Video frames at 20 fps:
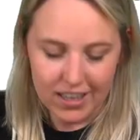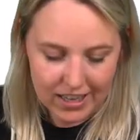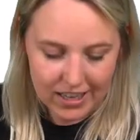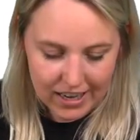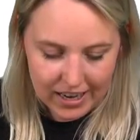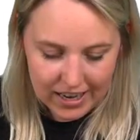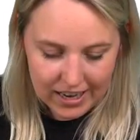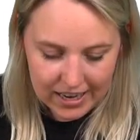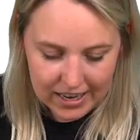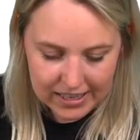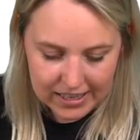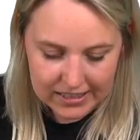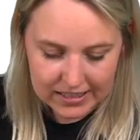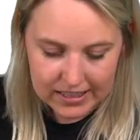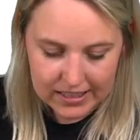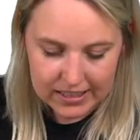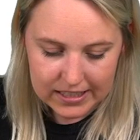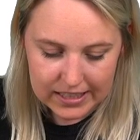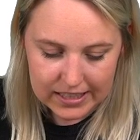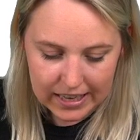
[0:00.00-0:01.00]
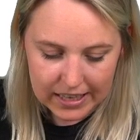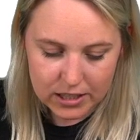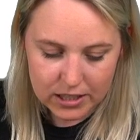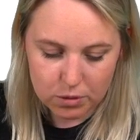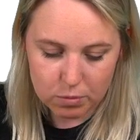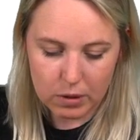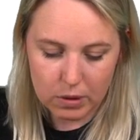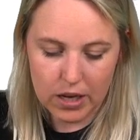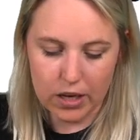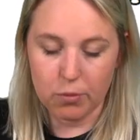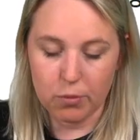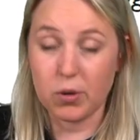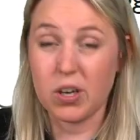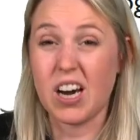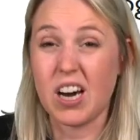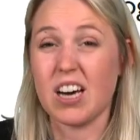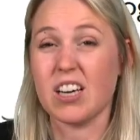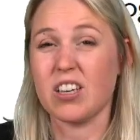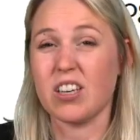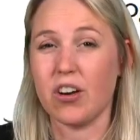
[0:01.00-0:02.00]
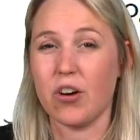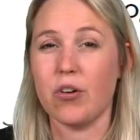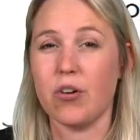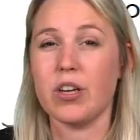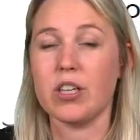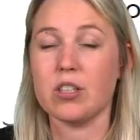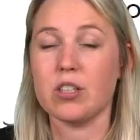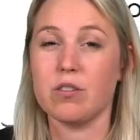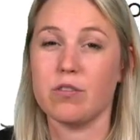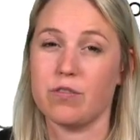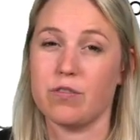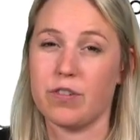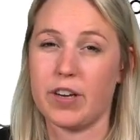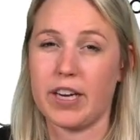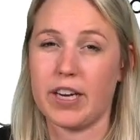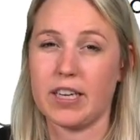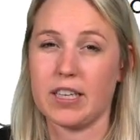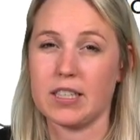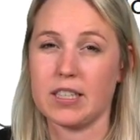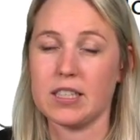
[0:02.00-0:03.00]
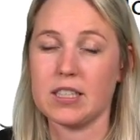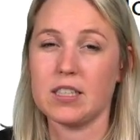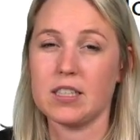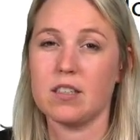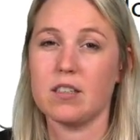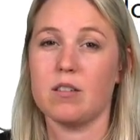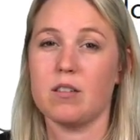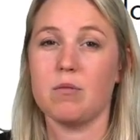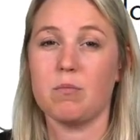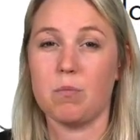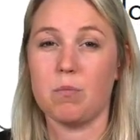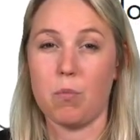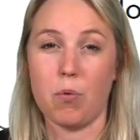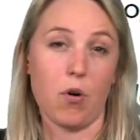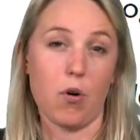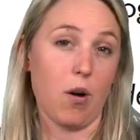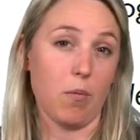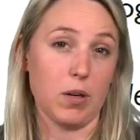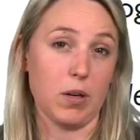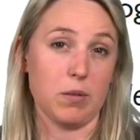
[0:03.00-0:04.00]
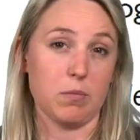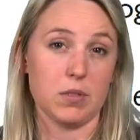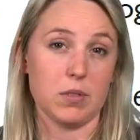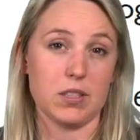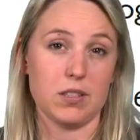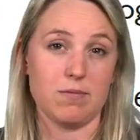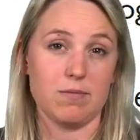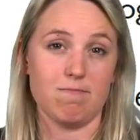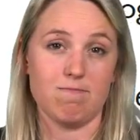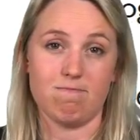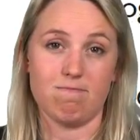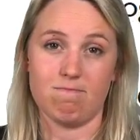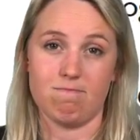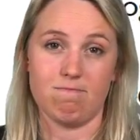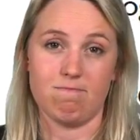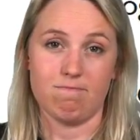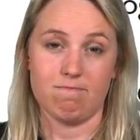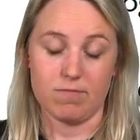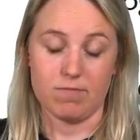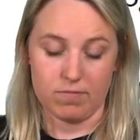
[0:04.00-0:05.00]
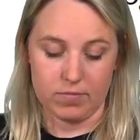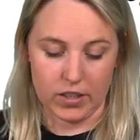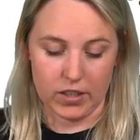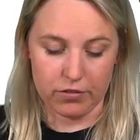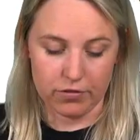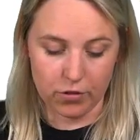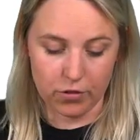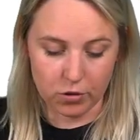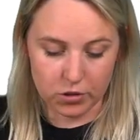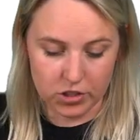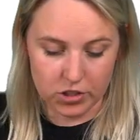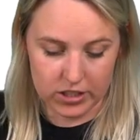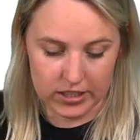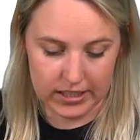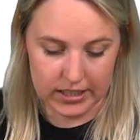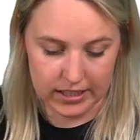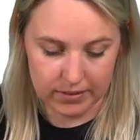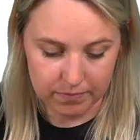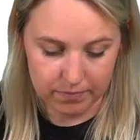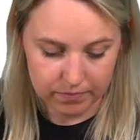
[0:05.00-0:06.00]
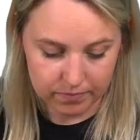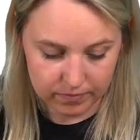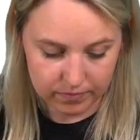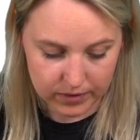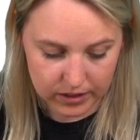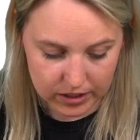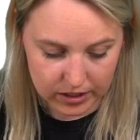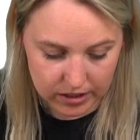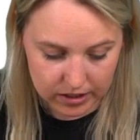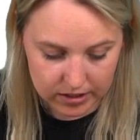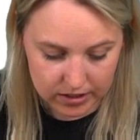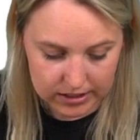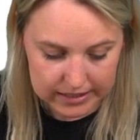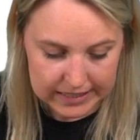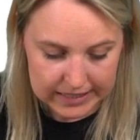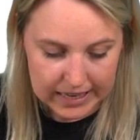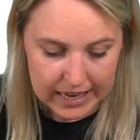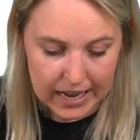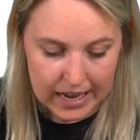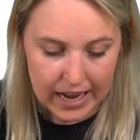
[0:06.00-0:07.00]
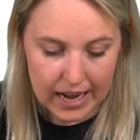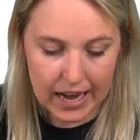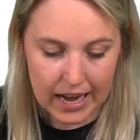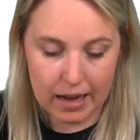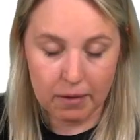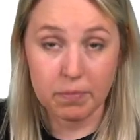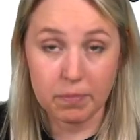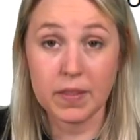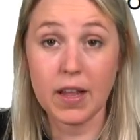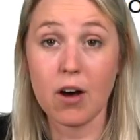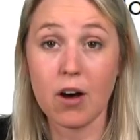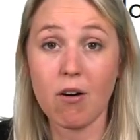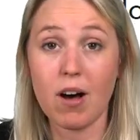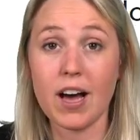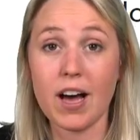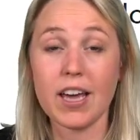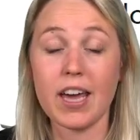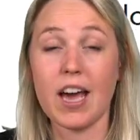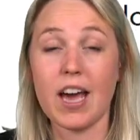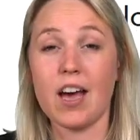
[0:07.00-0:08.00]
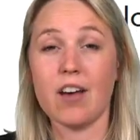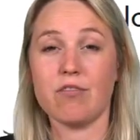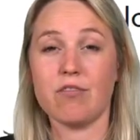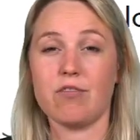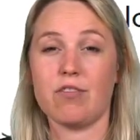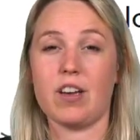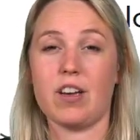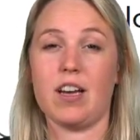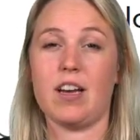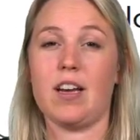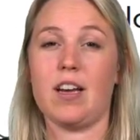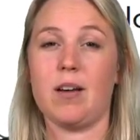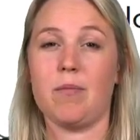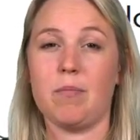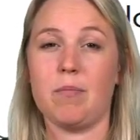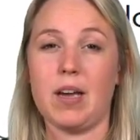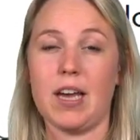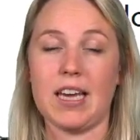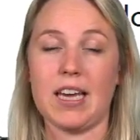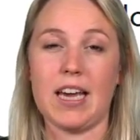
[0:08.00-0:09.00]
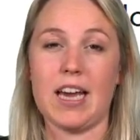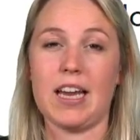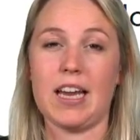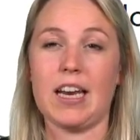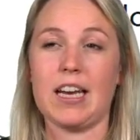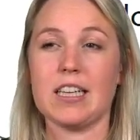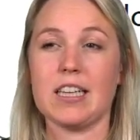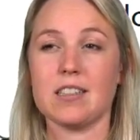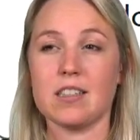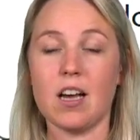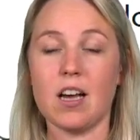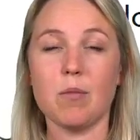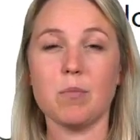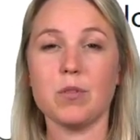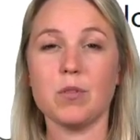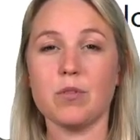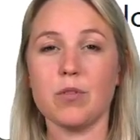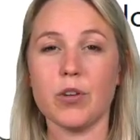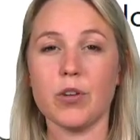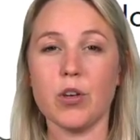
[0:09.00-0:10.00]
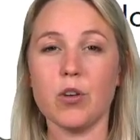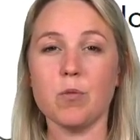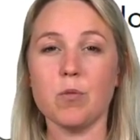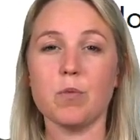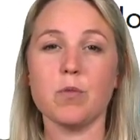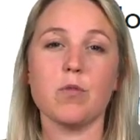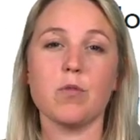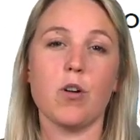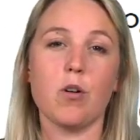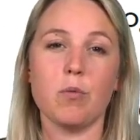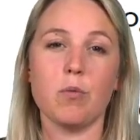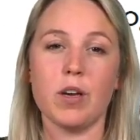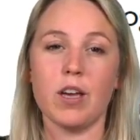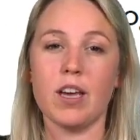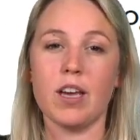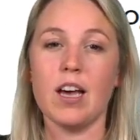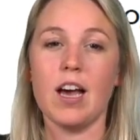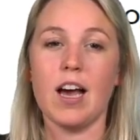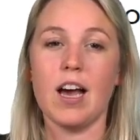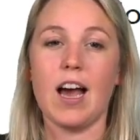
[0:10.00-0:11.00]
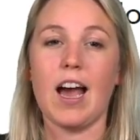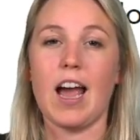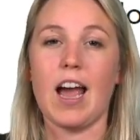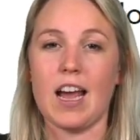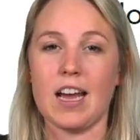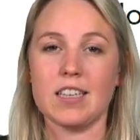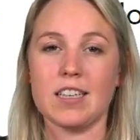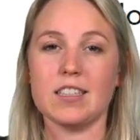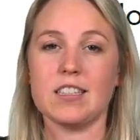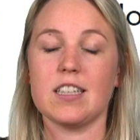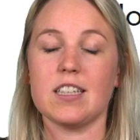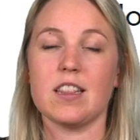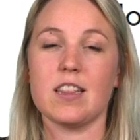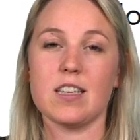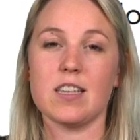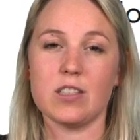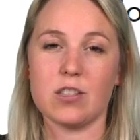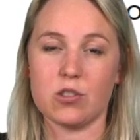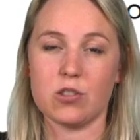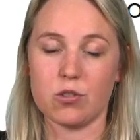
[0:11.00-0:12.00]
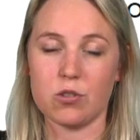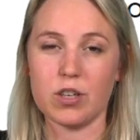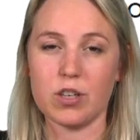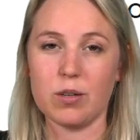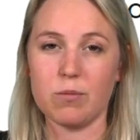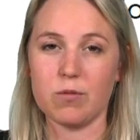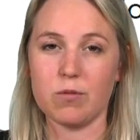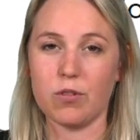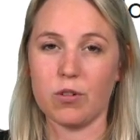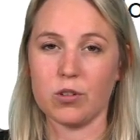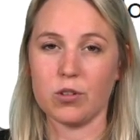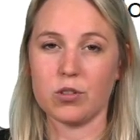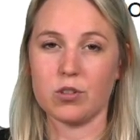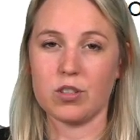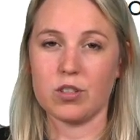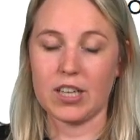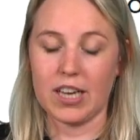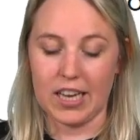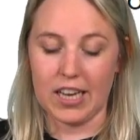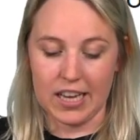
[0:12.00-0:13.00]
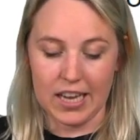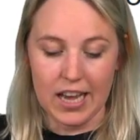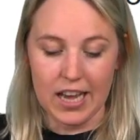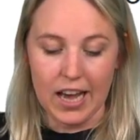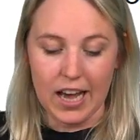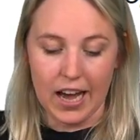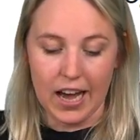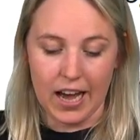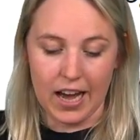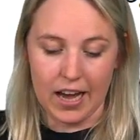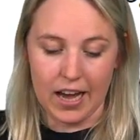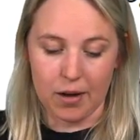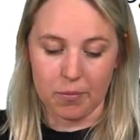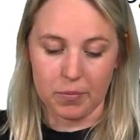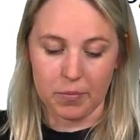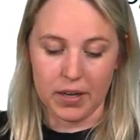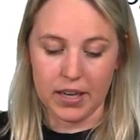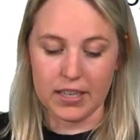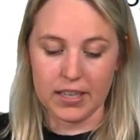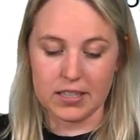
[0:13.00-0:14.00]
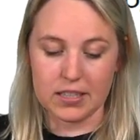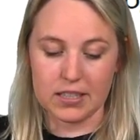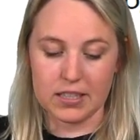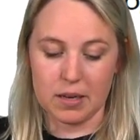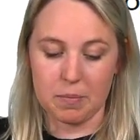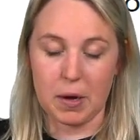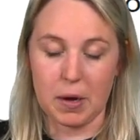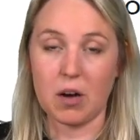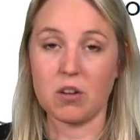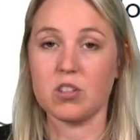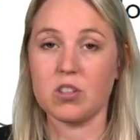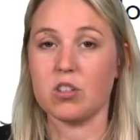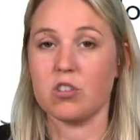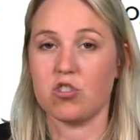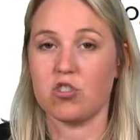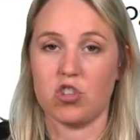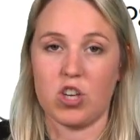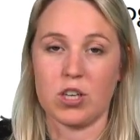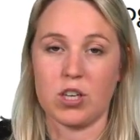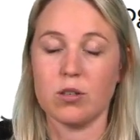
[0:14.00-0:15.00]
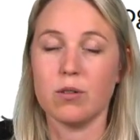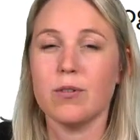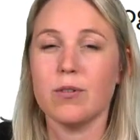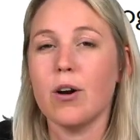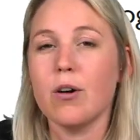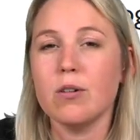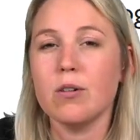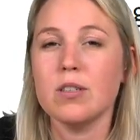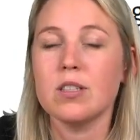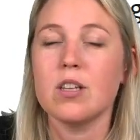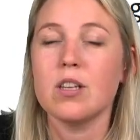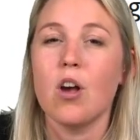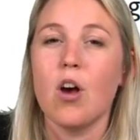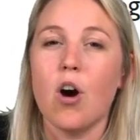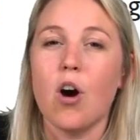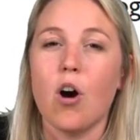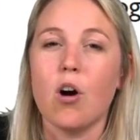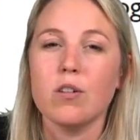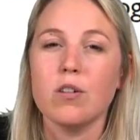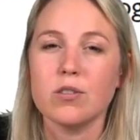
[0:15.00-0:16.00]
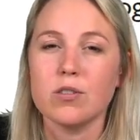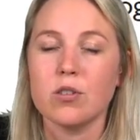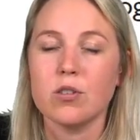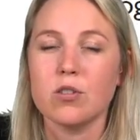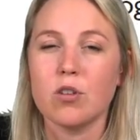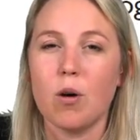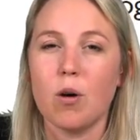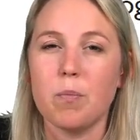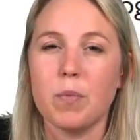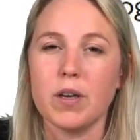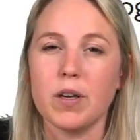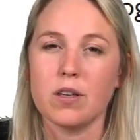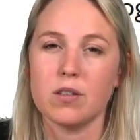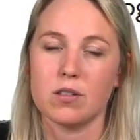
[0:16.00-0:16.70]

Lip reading: And that's why we are going to face problems, unfortunately. Good. Now I have, again, an example for you before we end this stream for today. It's about gender roles, also a topic.